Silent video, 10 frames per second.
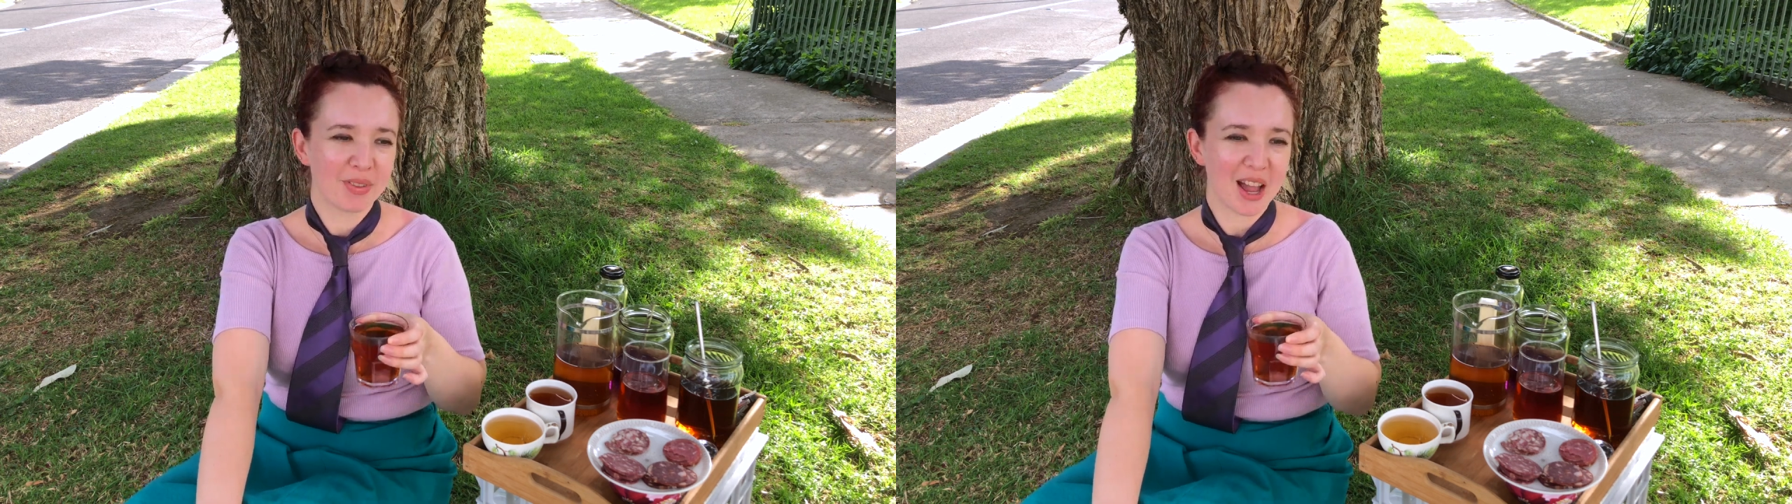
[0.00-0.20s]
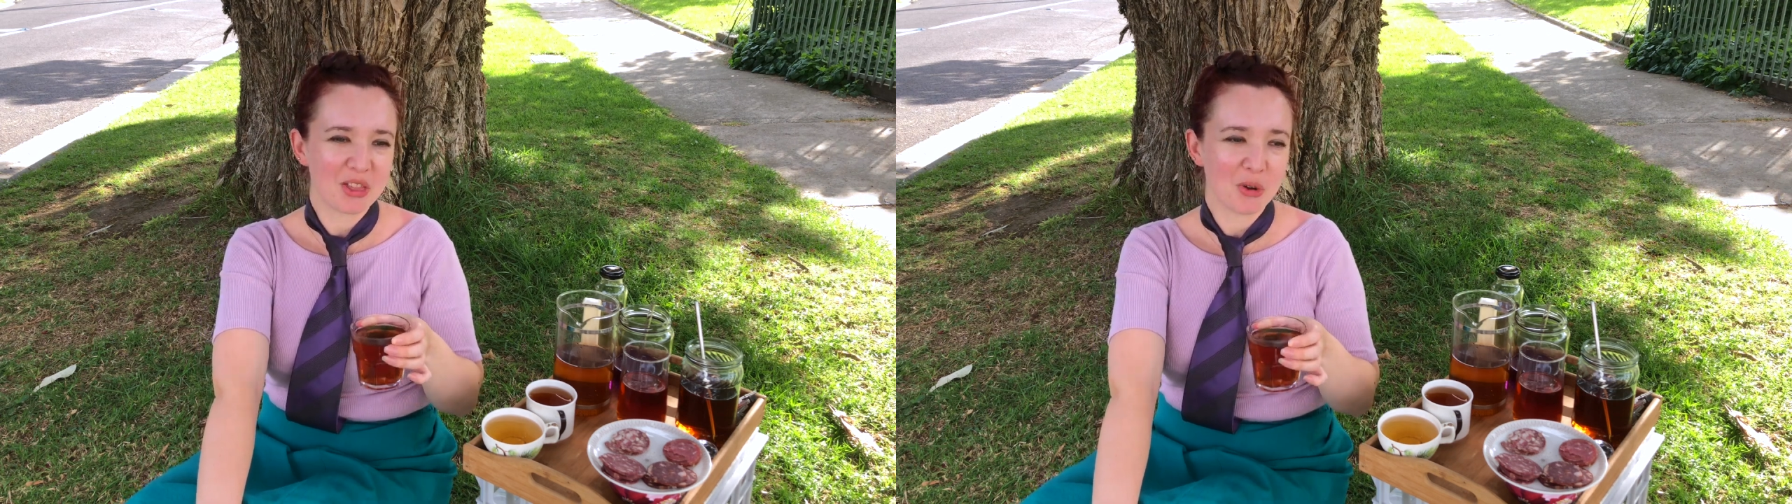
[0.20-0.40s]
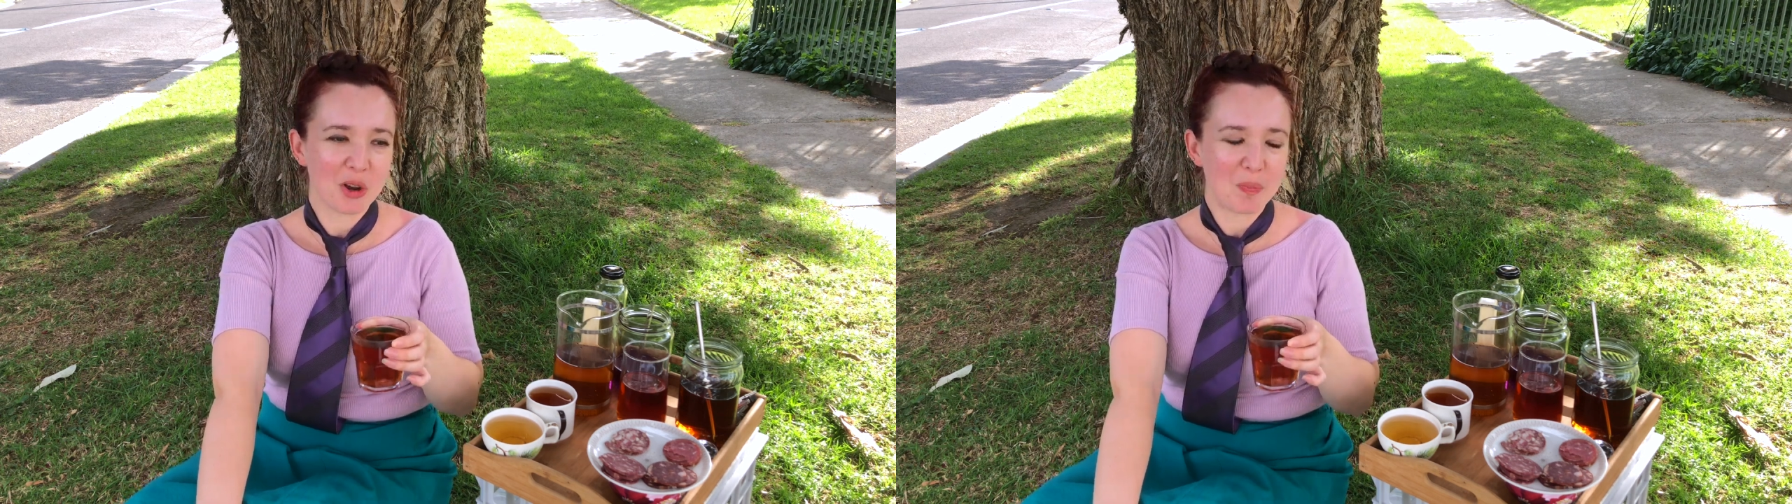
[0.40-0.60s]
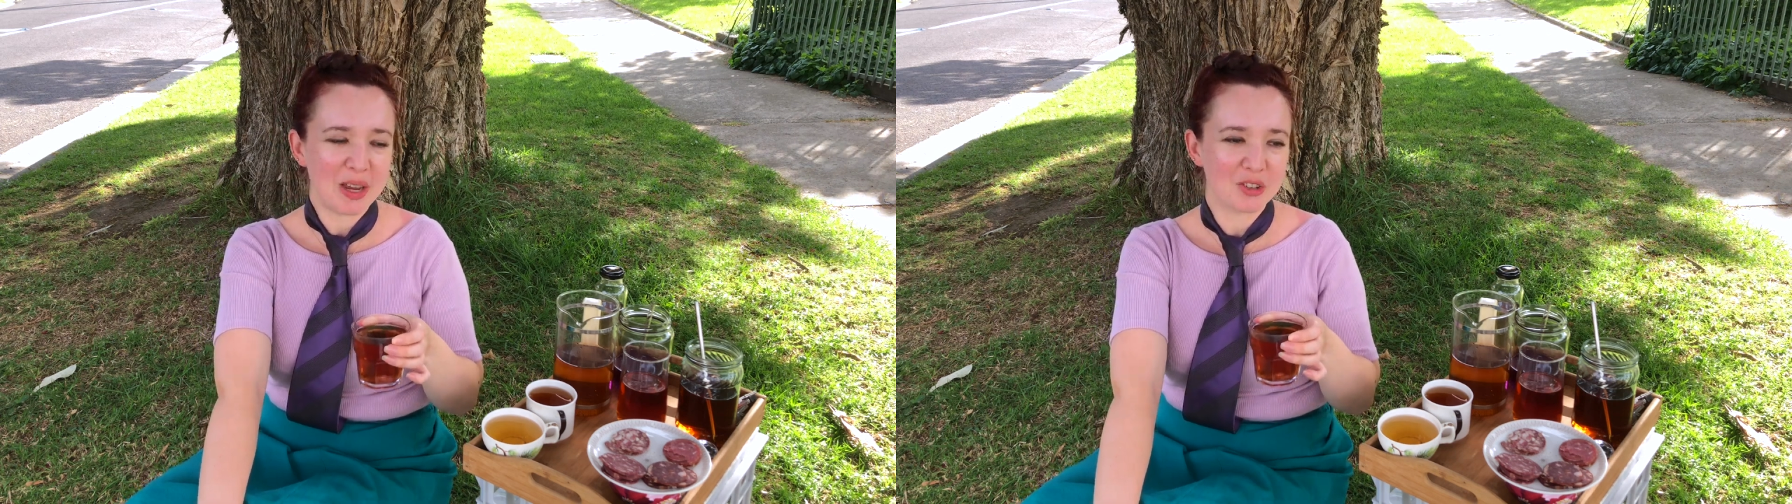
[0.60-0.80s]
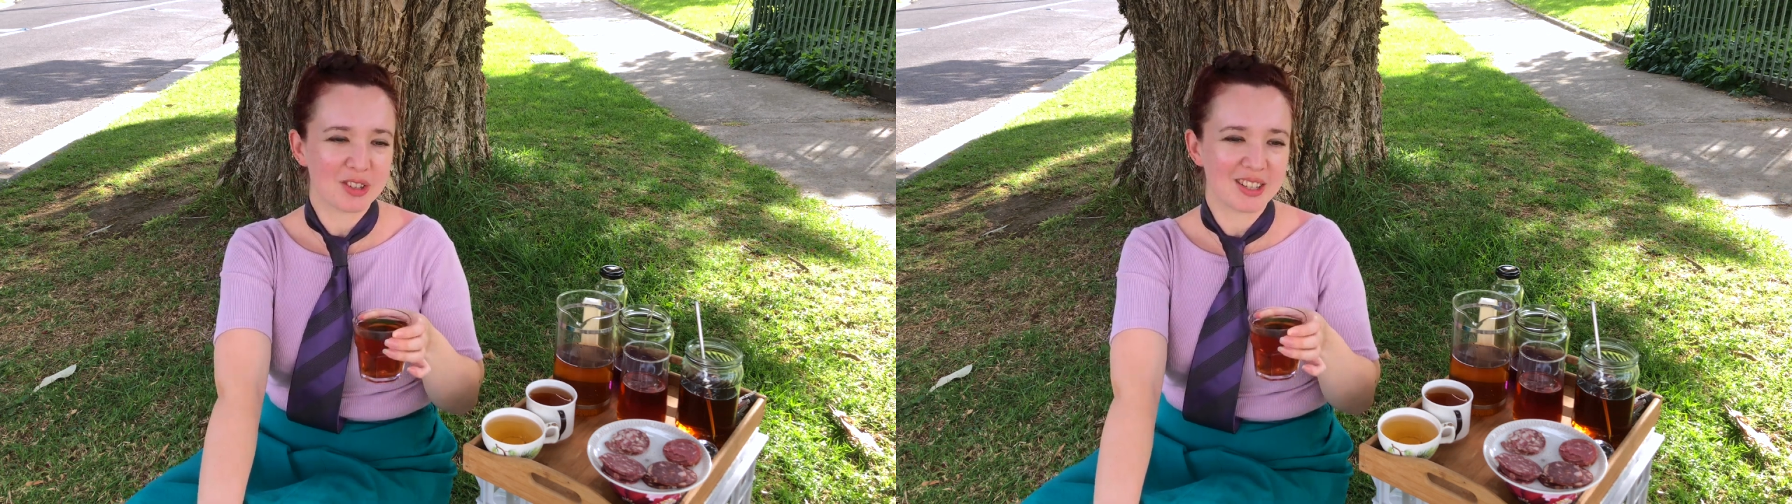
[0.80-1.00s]
I thought it'd be
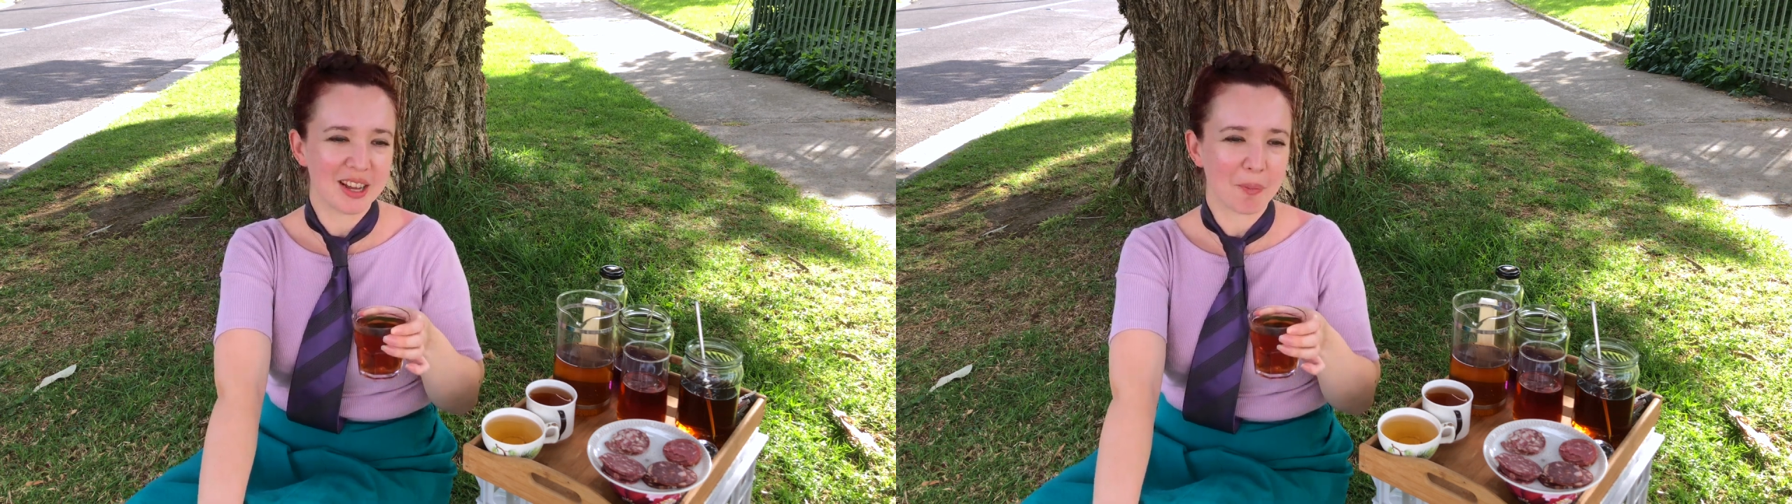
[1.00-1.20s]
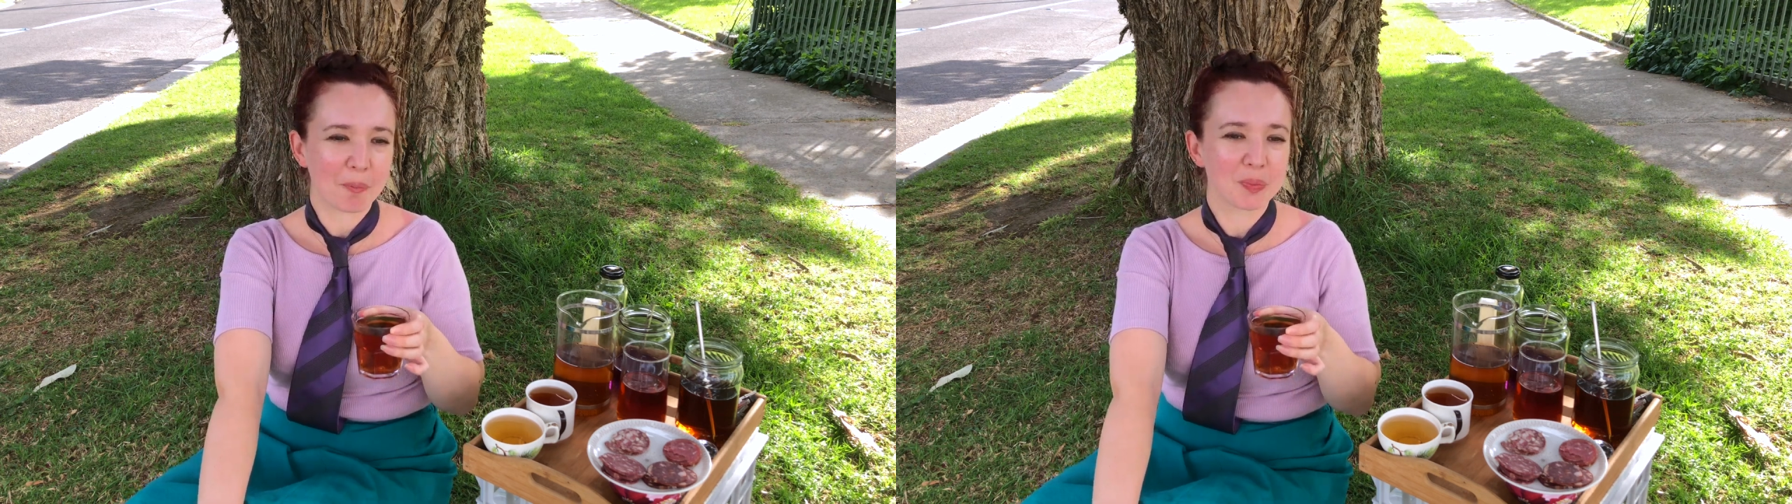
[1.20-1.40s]
interesting